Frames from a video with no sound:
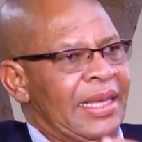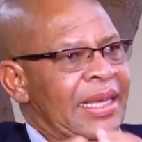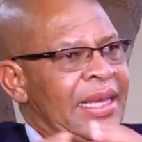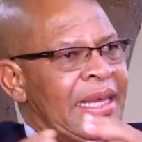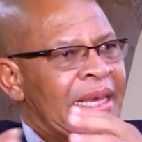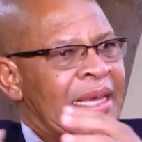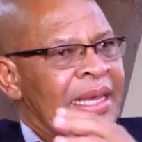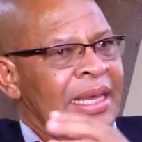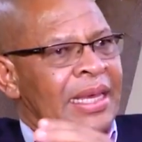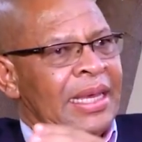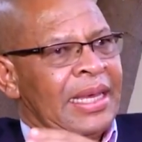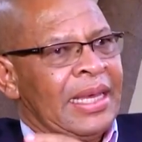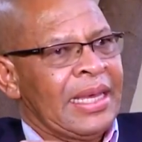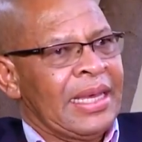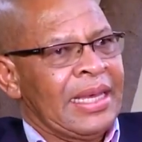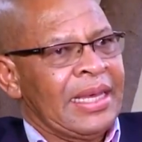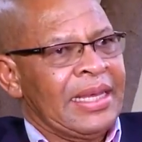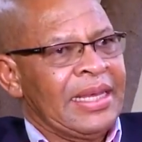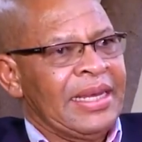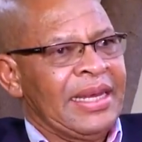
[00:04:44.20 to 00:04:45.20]

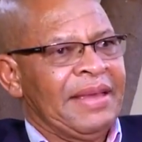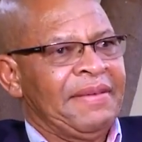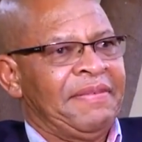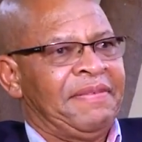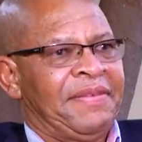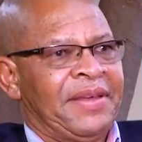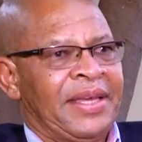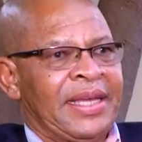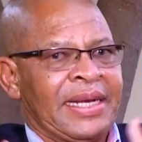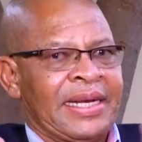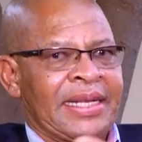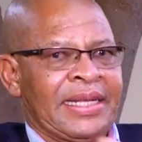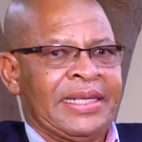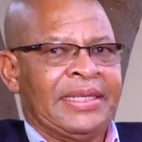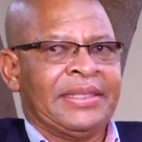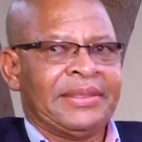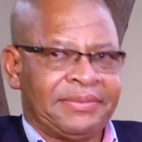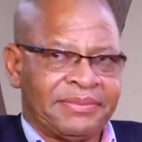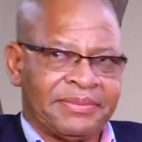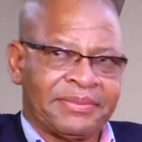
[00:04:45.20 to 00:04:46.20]
uh, in a
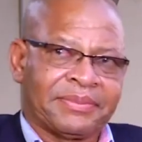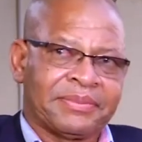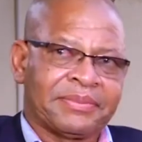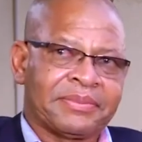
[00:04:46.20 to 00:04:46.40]
very